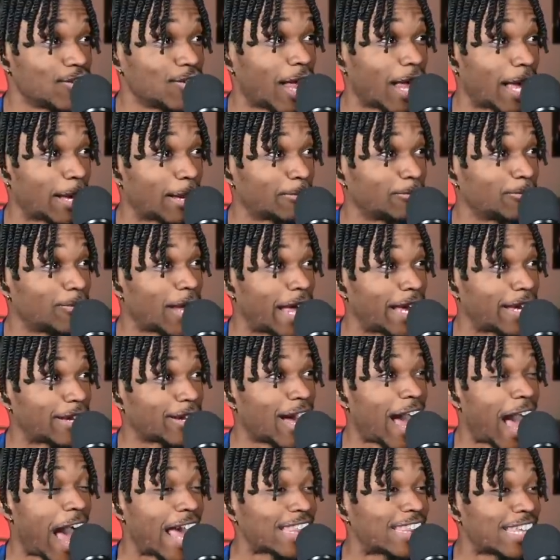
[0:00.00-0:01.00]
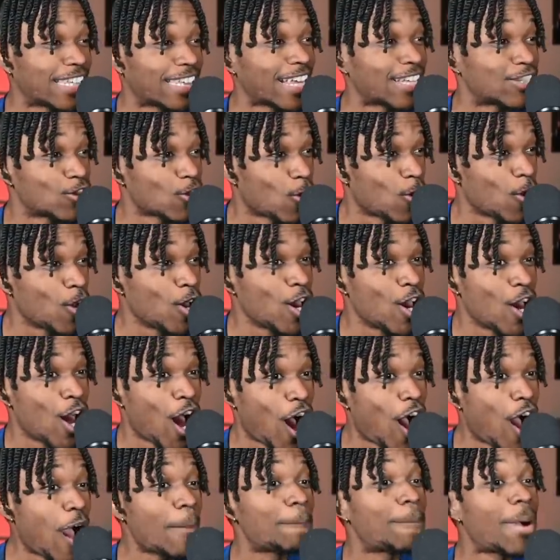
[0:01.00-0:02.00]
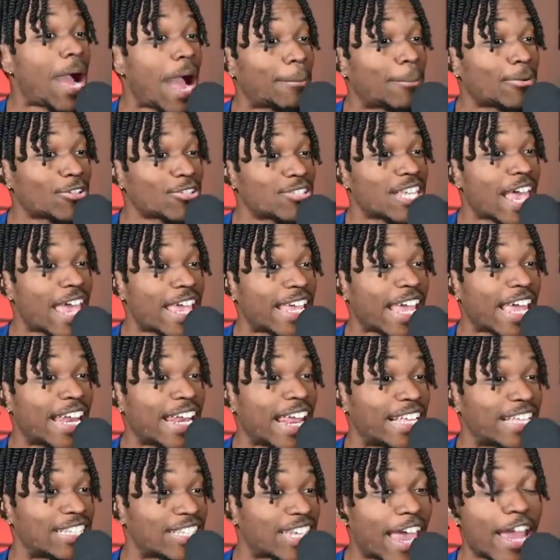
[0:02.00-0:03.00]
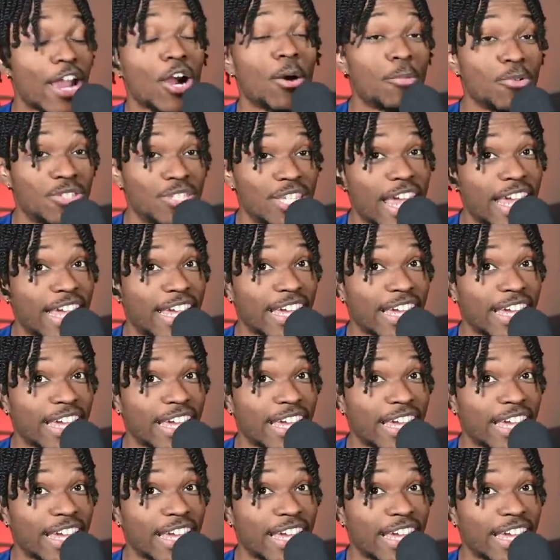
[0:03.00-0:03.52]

Like like I think that's a unpopular take and a terrible take